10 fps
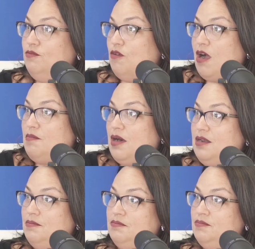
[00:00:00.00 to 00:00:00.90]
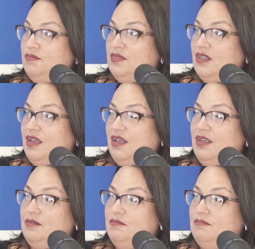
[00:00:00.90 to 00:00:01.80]
rock bottom
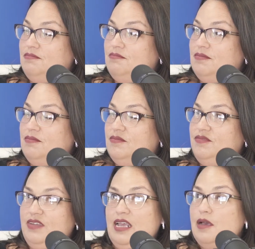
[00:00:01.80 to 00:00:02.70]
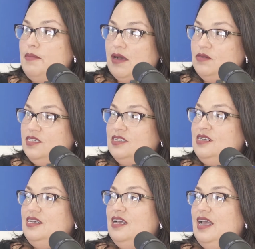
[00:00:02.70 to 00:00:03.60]
fee amount
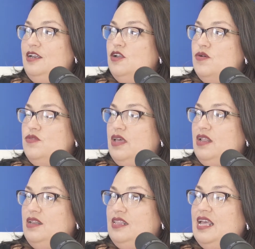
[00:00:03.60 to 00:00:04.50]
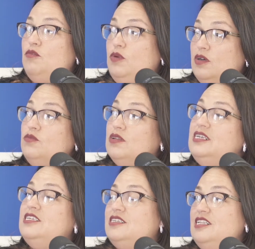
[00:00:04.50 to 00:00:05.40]
and know that they will
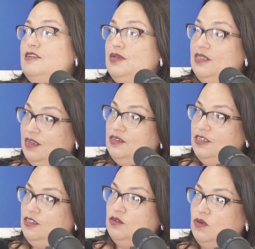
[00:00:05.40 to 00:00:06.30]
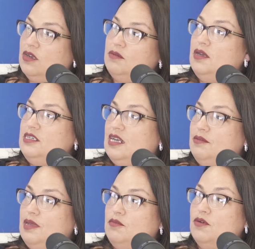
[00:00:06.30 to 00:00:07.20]
really just leave me alone to do the work and punch out
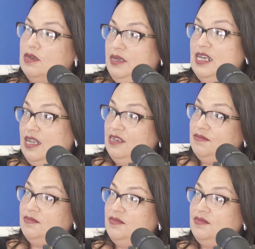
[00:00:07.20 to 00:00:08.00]
the paperwork and be done?